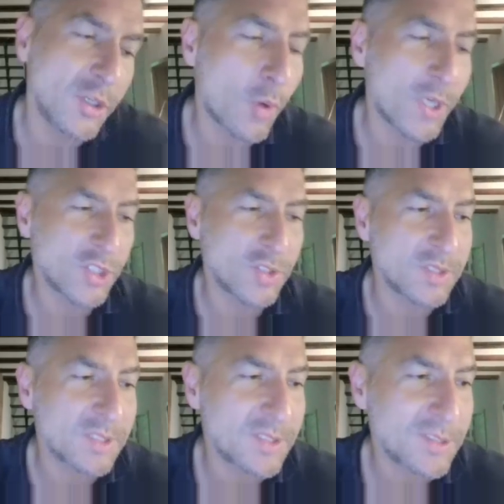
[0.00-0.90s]
your
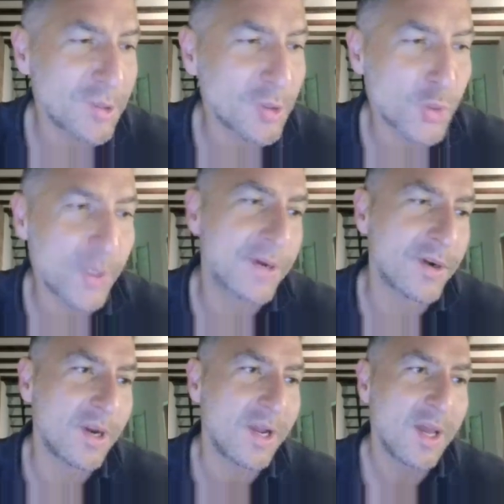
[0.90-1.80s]
questions
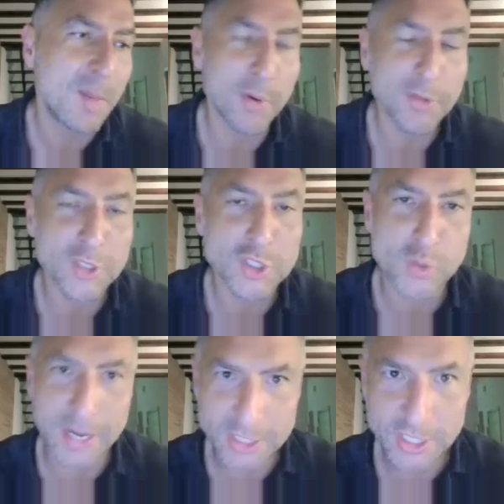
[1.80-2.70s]
trigger both a
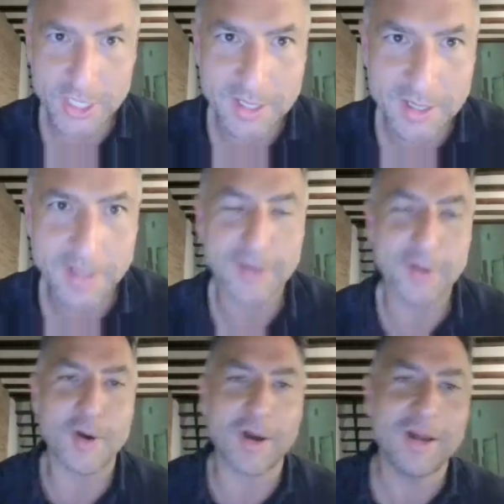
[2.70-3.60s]
strategic
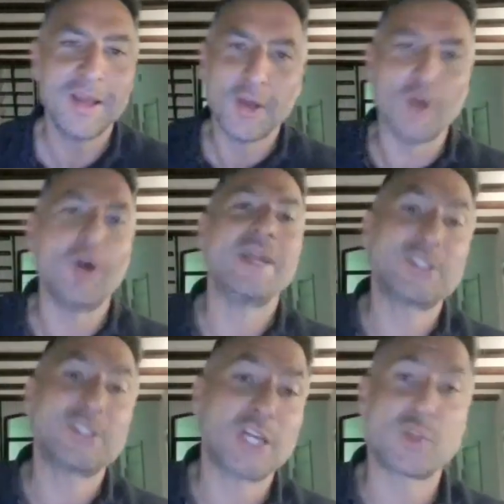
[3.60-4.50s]
an
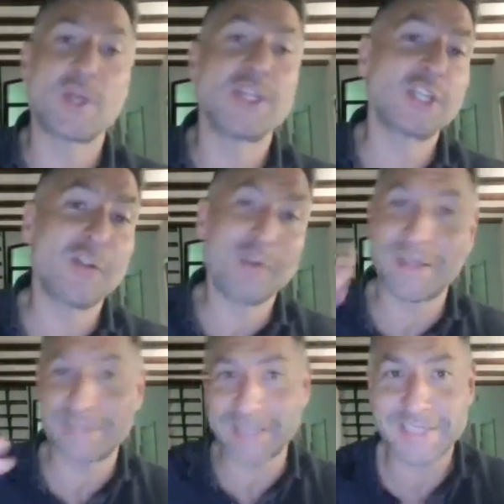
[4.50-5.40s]
answer at a strategic level
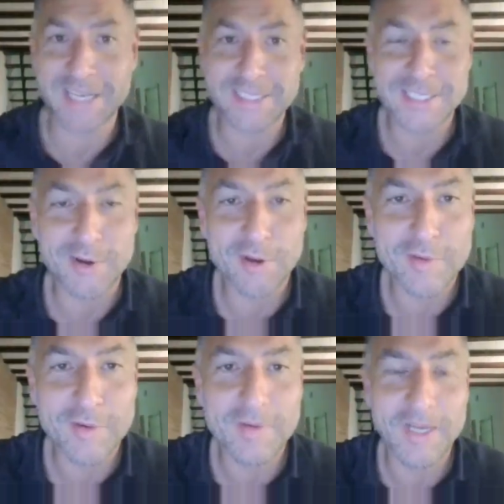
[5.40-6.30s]
and then a tactical
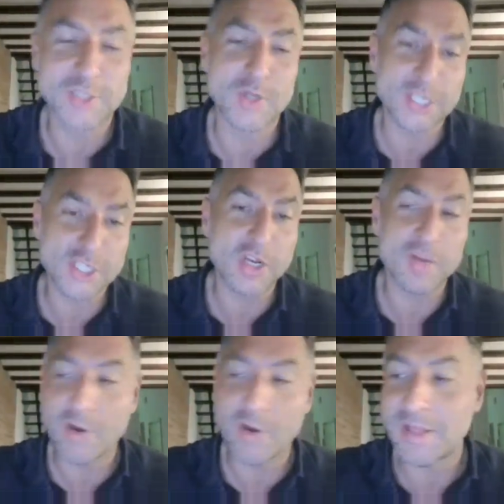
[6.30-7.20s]
level. At strategic
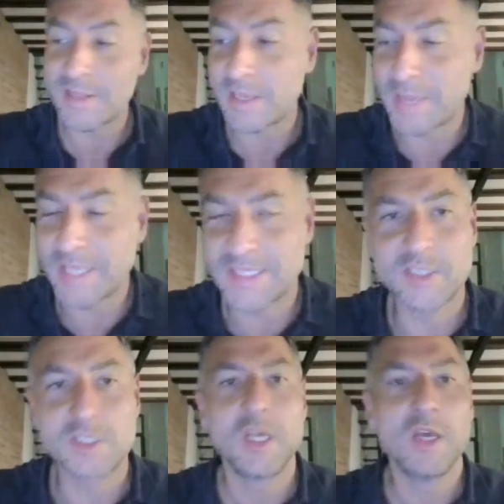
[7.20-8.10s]
level, I think it makes
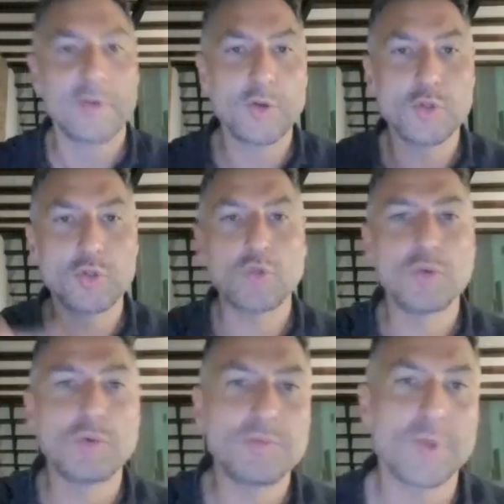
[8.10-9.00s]
sense for you
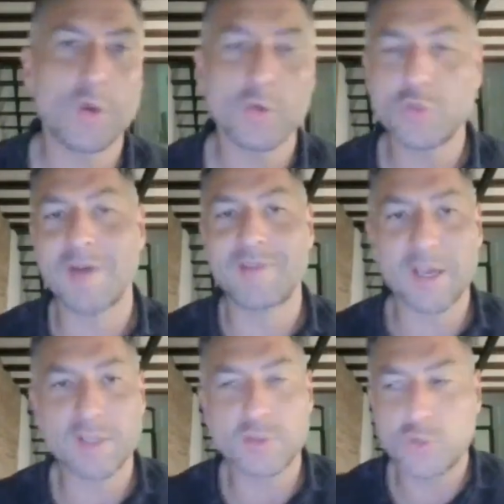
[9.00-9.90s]
to to have
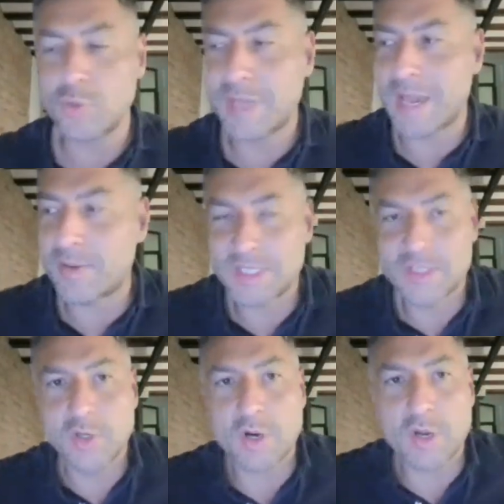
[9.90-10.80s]
like 2 accounts
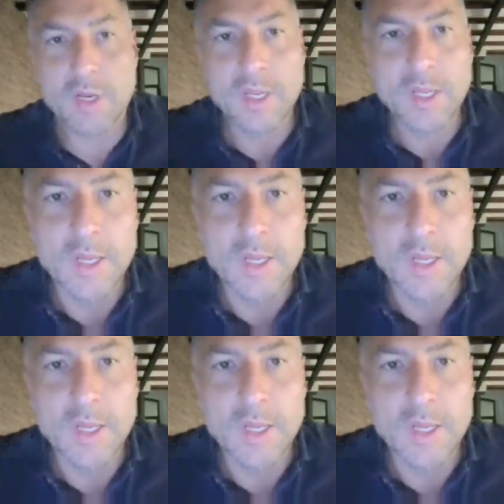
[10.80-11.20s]
and so on.